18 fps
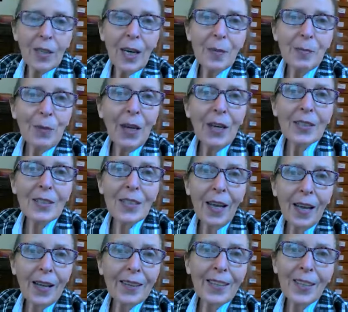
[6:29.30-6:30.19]
I'm not
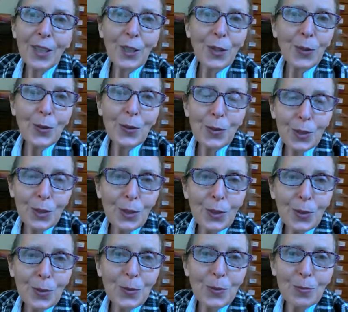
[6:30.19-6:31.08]
telling you
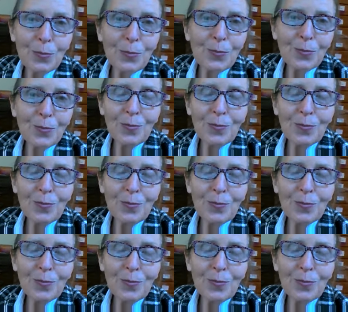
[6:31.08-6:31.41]
to